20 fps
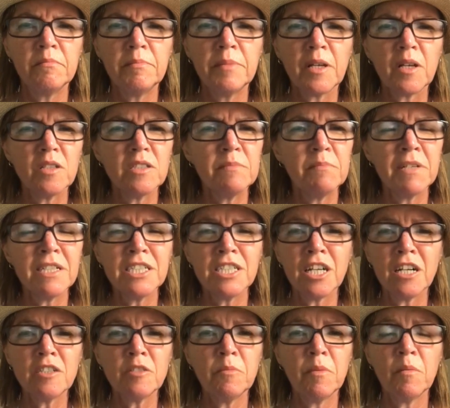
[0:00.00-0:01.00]
Because my
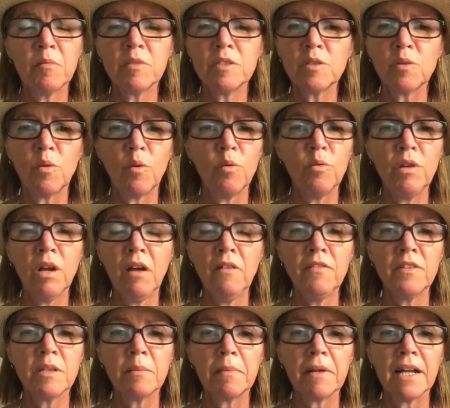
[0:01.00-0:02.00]
judgment was all
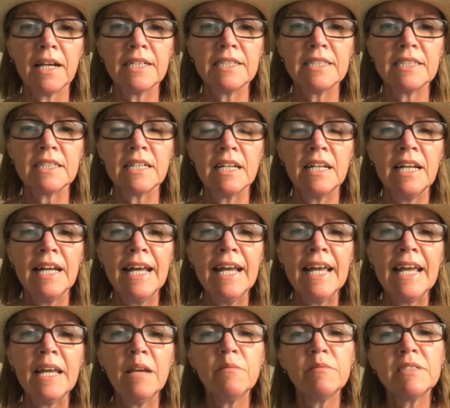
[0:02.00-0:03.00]
over the place.
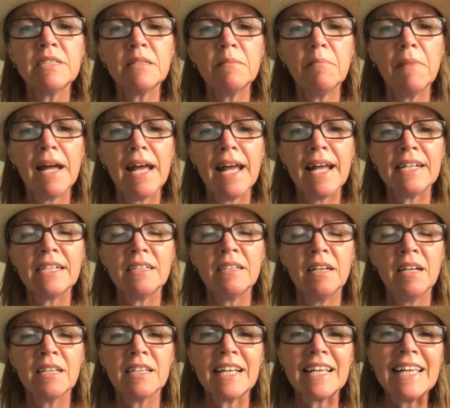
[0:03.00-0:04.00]
Here was the man,
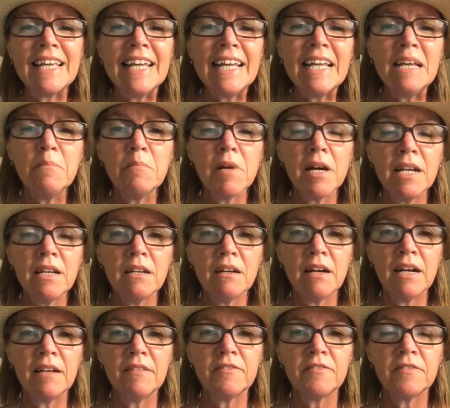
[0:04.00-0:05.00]
the king in my
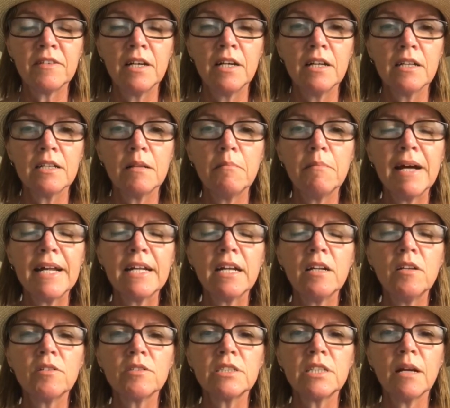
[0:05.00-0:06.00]
life, the man I
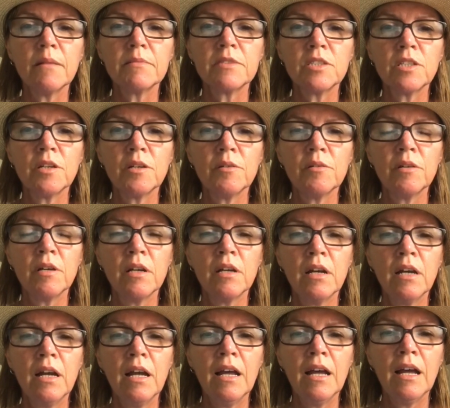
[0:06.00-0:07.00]
looked up to.
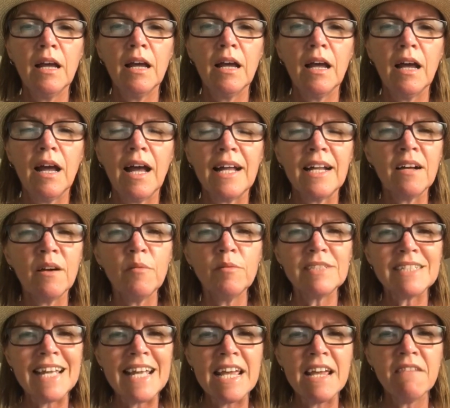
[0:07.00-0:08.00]
And I
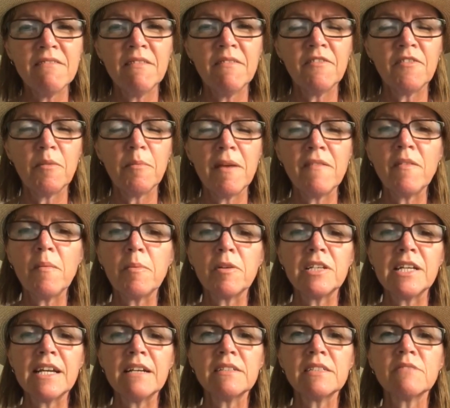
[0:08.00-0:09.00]
was hearing from
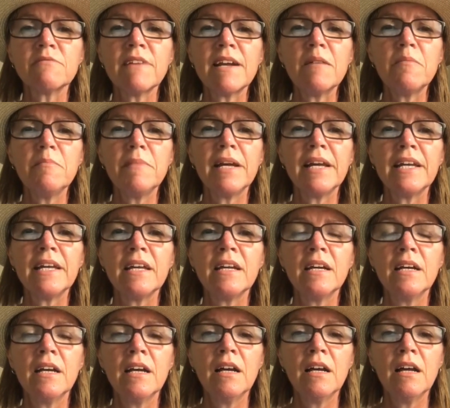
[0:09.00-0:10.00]
everybody else around me
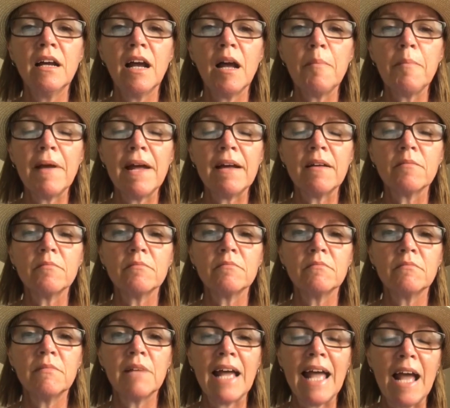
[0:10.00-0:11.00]
about
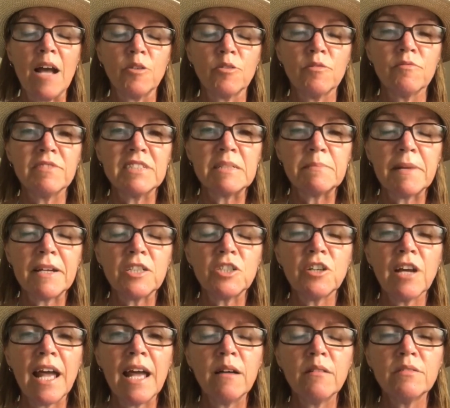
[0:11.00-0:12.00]
how you respect
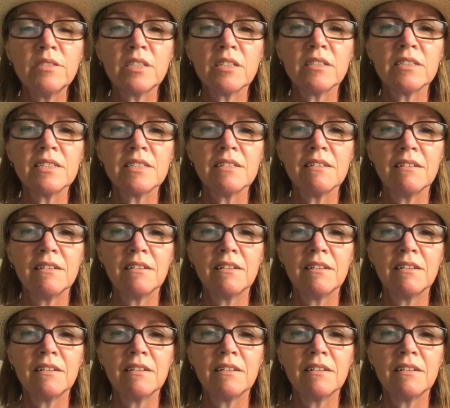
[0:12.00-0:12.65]
your elders,